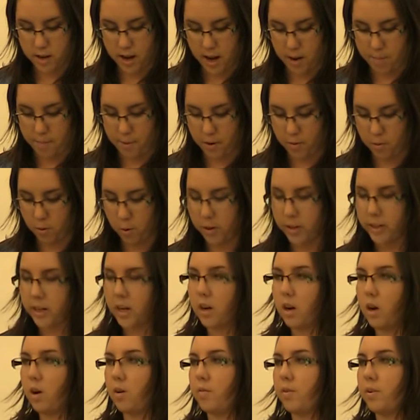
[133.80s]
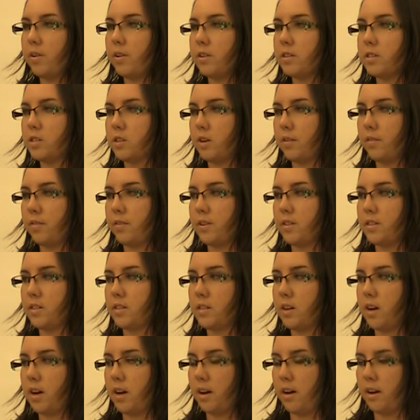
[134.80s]
by rolling it over the surface,
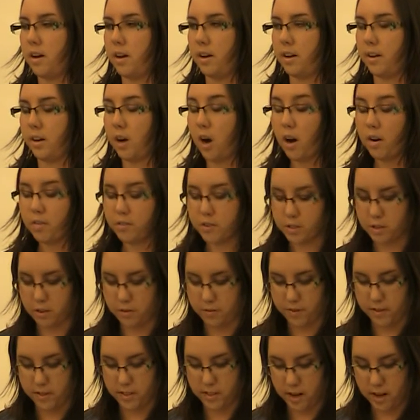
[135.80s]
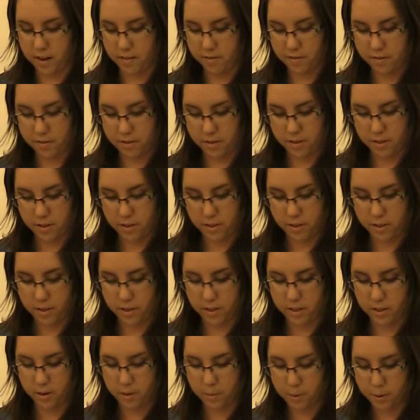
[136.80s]
carved surface of
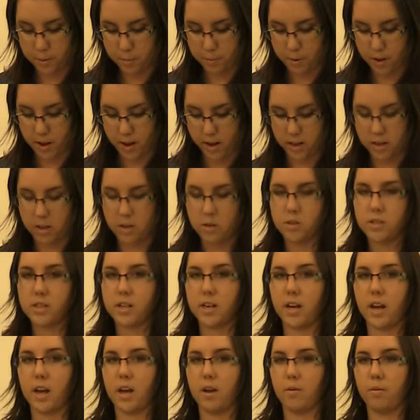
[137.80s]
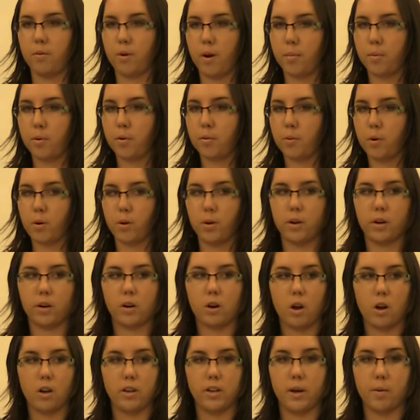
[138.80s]
the woodblock using a rubber roller
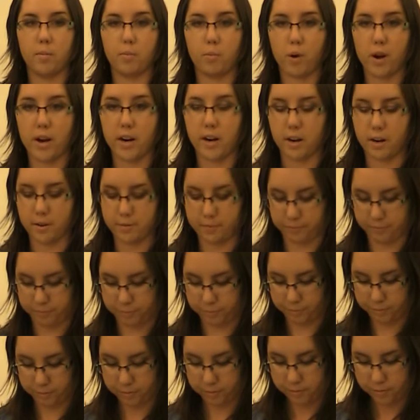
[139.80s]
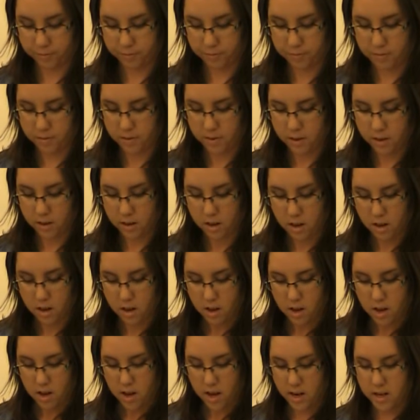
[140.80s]
called a brayer.
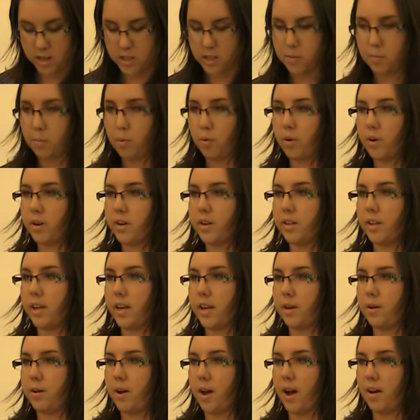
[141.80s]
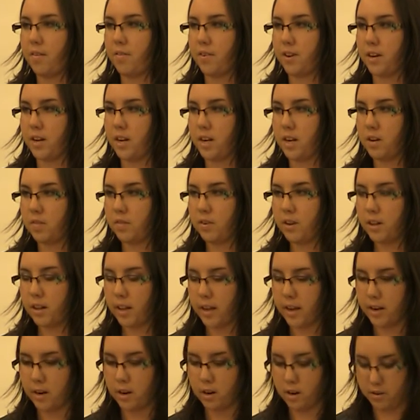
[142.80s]
It is important that you have an even
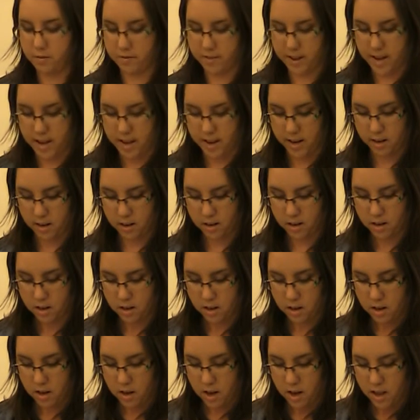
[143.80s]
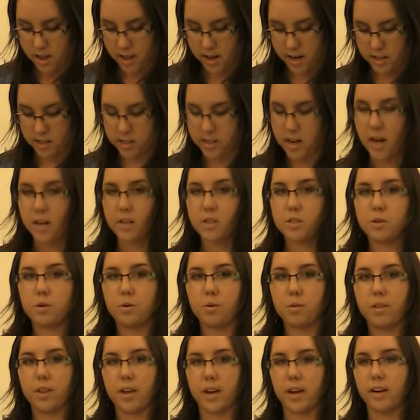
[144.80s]
layer of ink that is not too
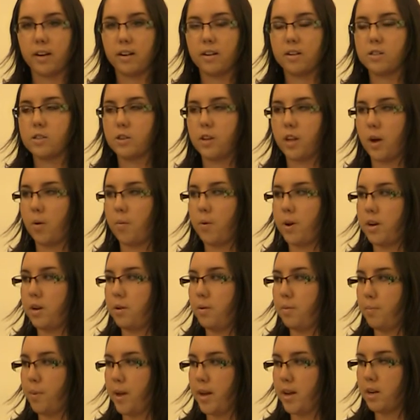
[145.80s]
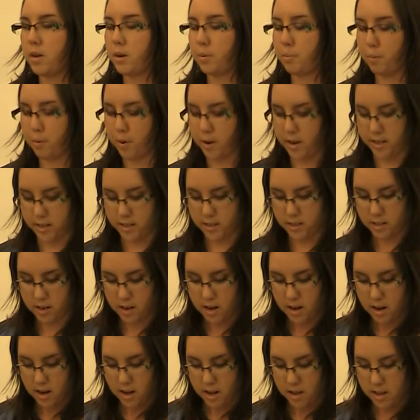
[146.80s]
thick so that when you make your print,
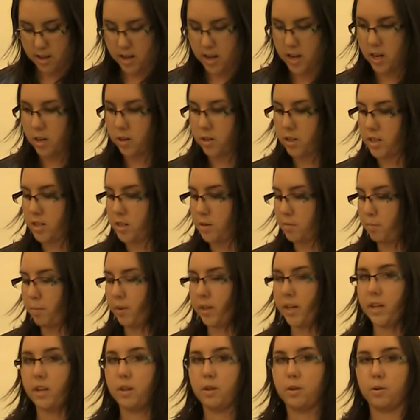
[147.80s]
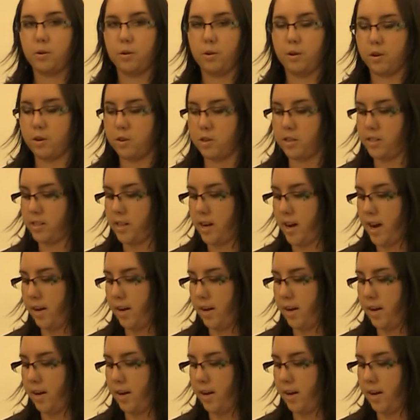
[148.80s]
the ink doesn't bleed through your design.